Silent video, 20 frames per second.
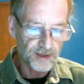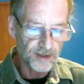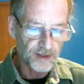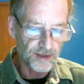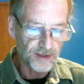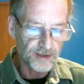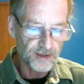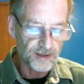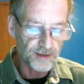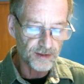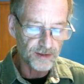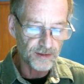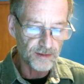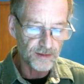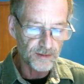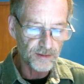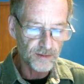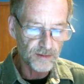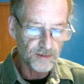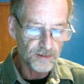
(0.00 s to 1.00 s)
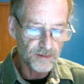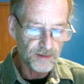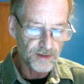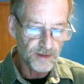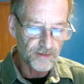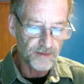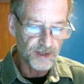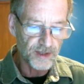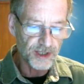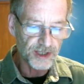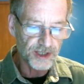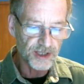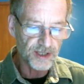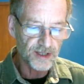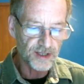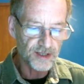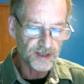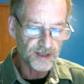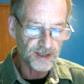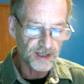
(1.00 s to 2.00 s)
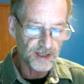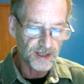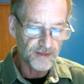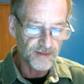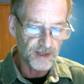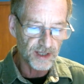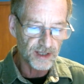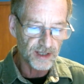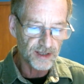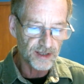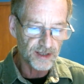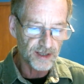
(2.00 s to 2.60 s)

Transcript: There are two divisions of it,